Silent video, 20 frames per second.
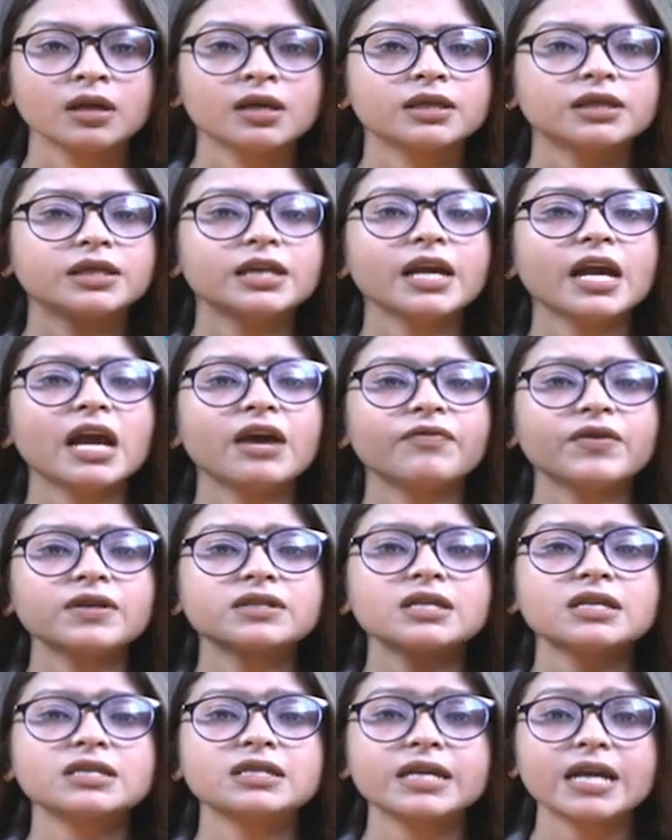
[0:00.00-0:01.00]
The
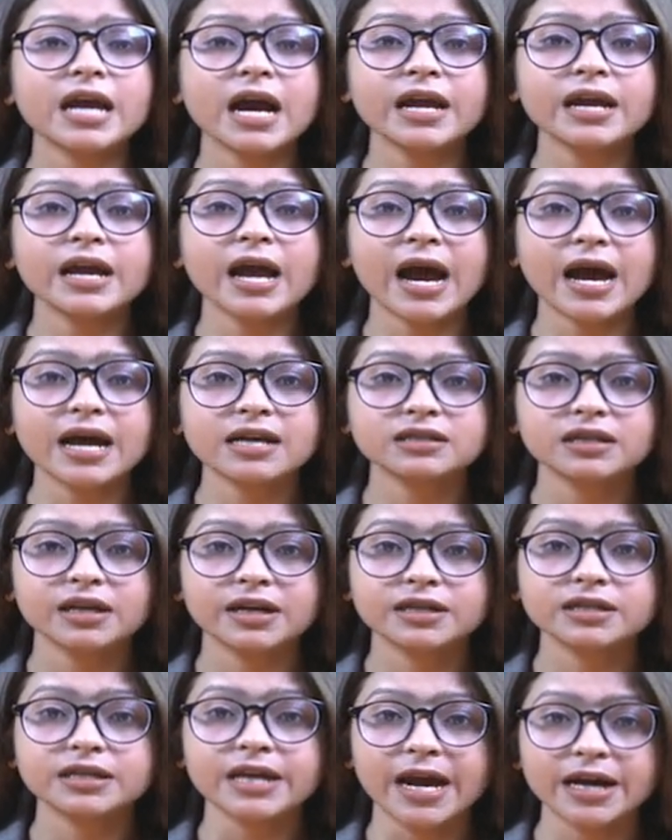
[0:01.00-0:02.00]
FSSAI has
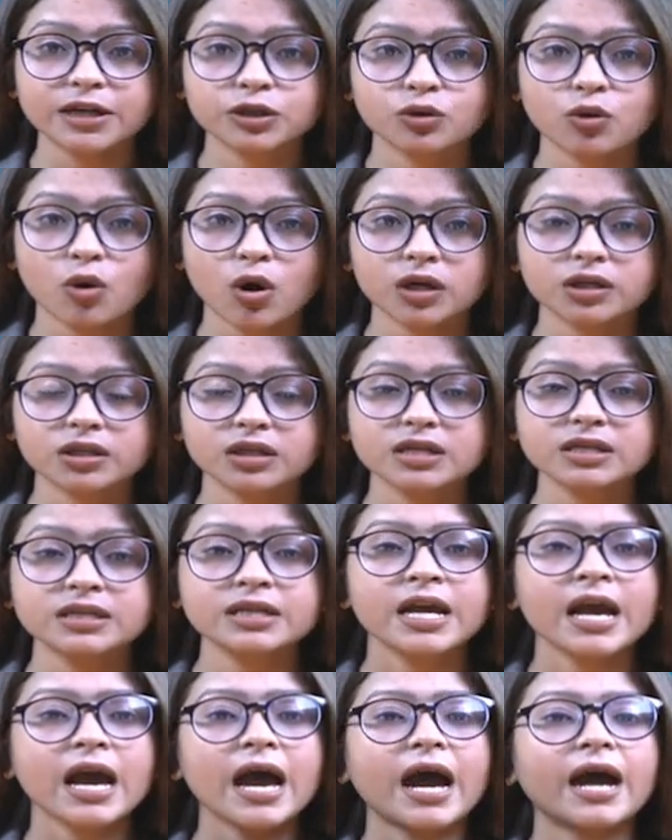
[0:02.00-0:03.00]
its headquarters
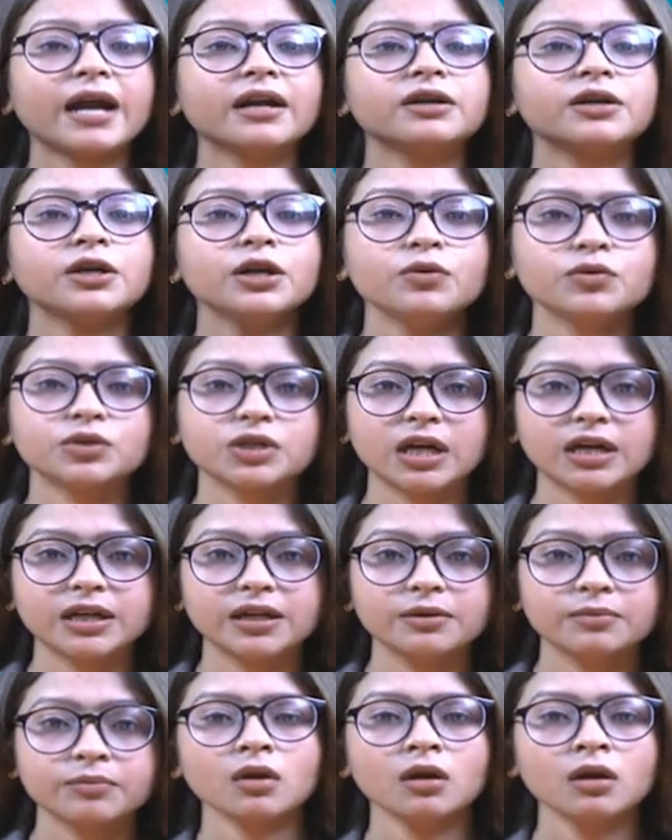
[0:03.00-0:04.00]
at New
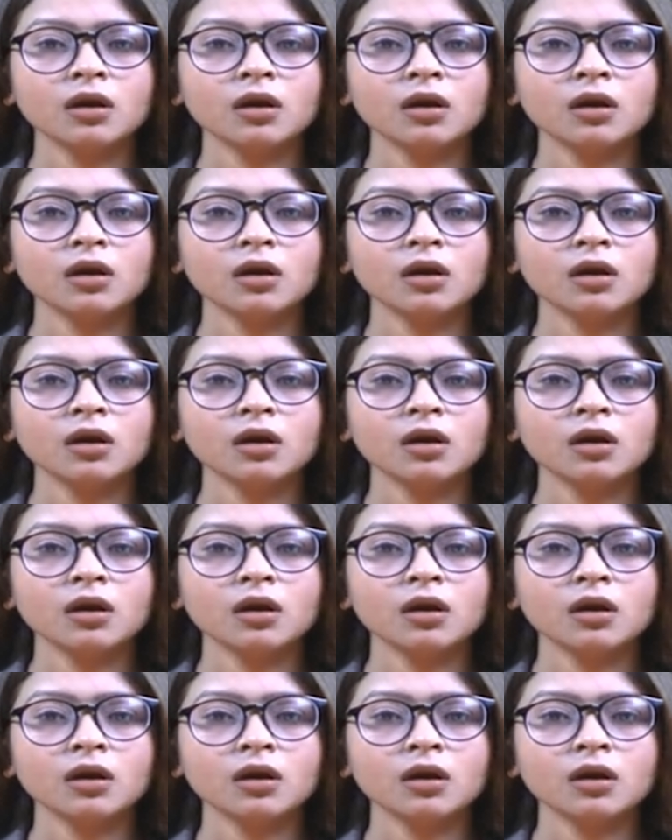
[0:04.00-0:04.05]
Delhi.